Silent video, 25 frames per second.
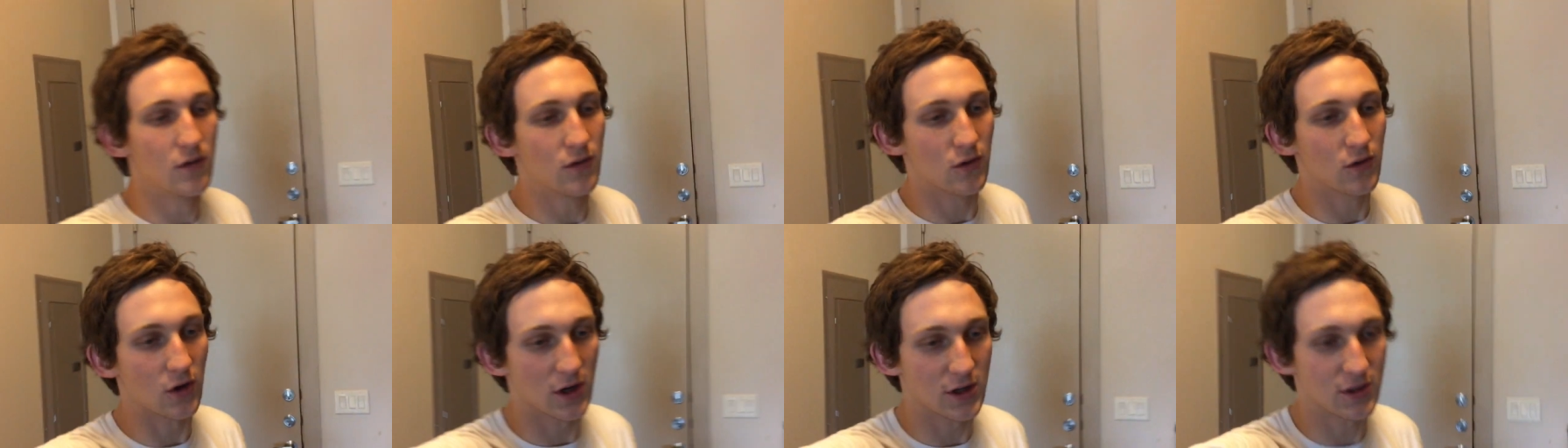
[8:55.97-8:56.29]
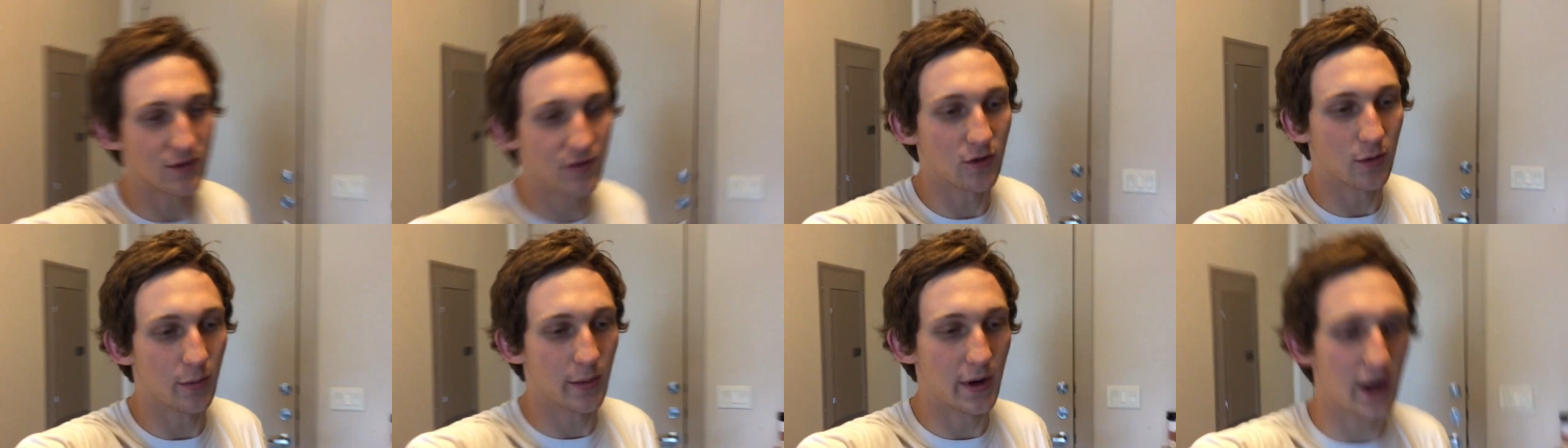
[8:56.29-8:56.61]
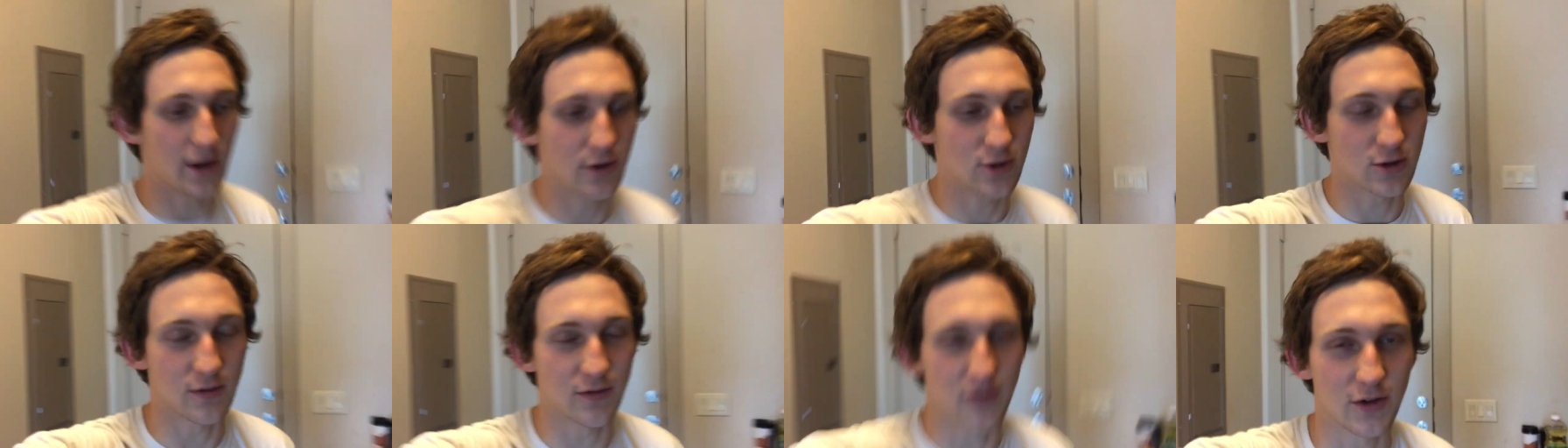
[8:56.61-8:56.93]
Forgot to film an
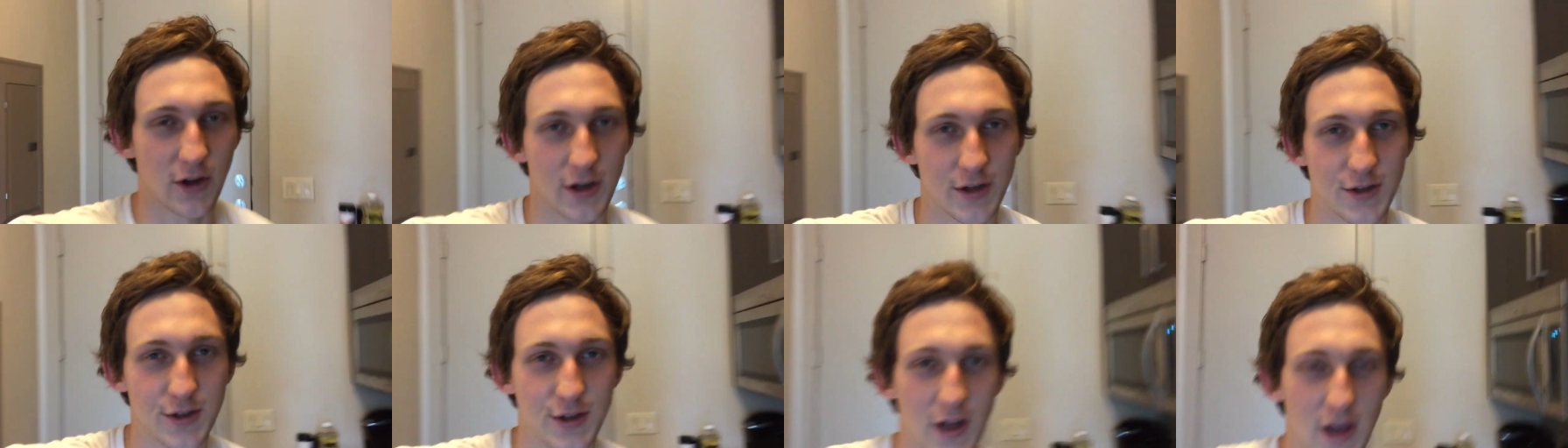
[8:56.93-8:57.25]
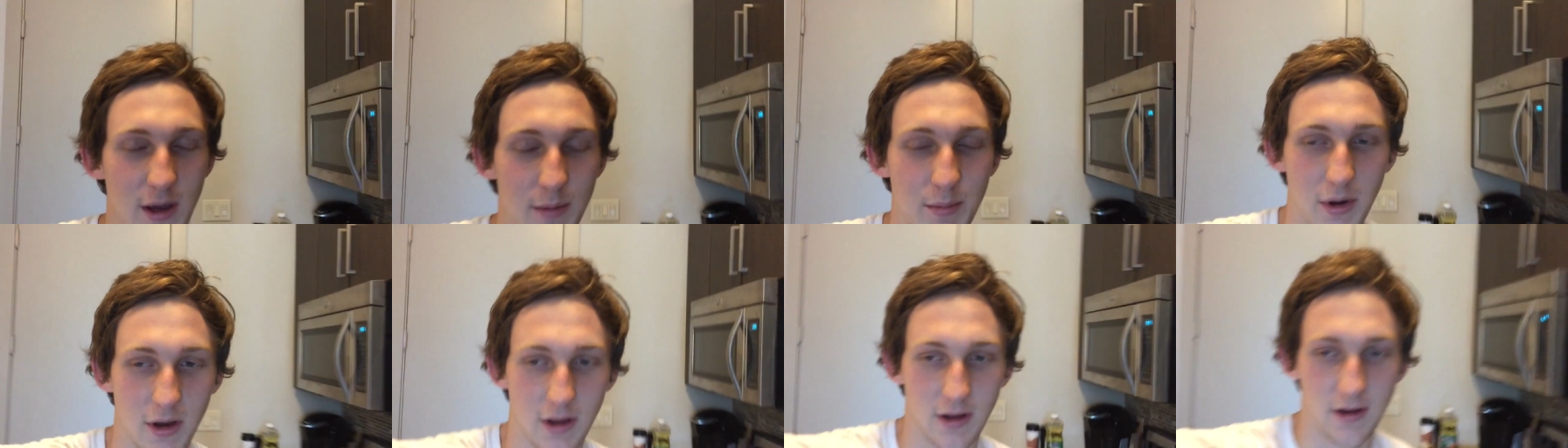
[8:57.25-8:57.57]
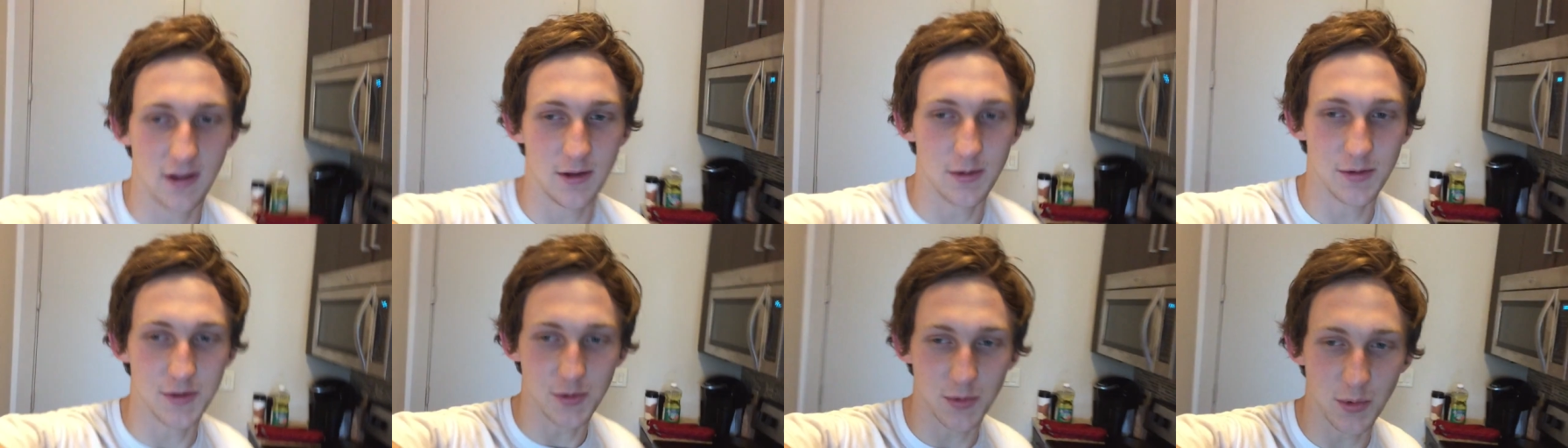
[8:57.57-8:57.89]
outro for yesterday,
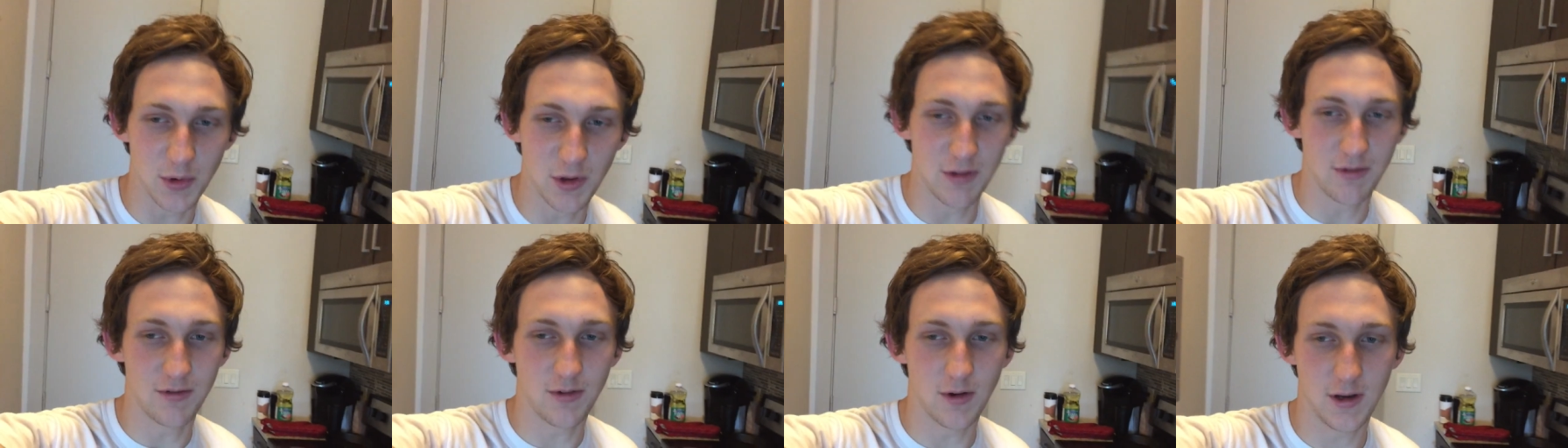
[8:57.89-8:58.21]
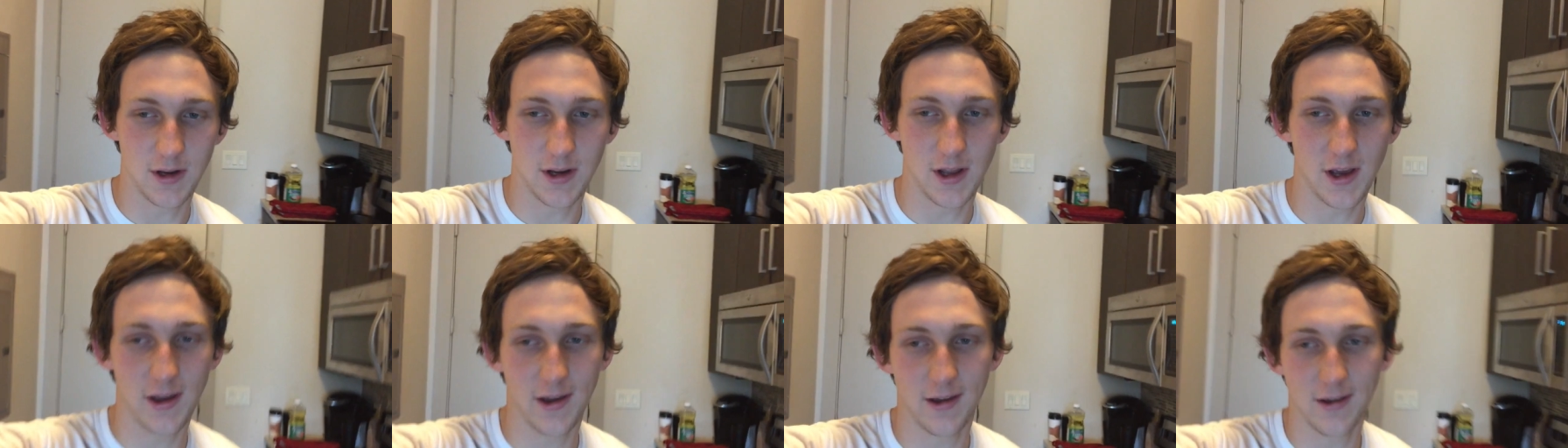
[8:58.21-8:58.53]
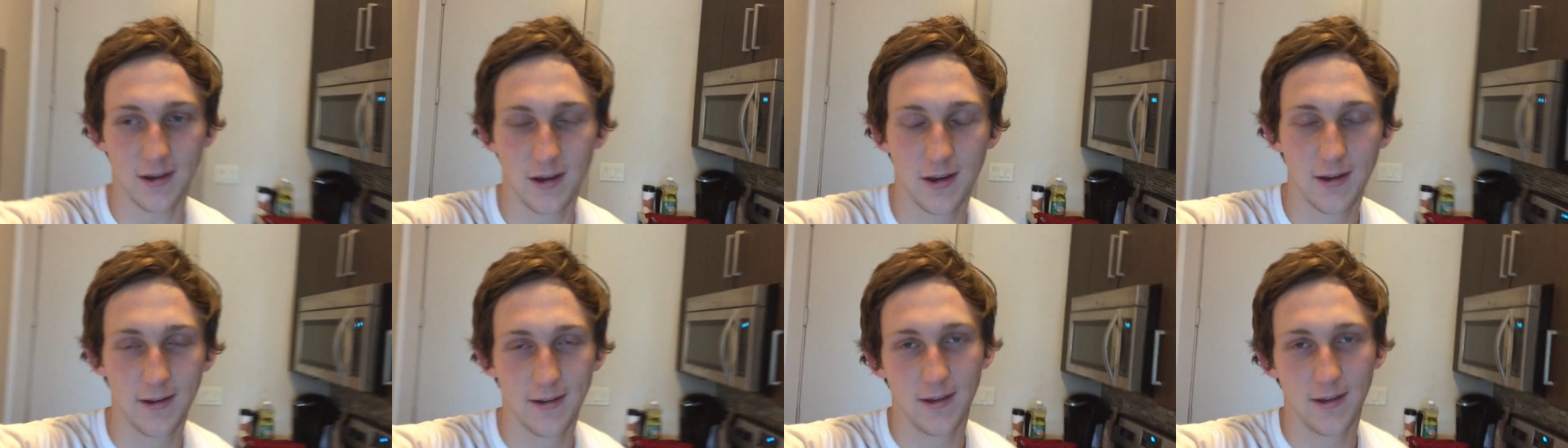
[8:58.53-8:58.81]
but it was a really fun day.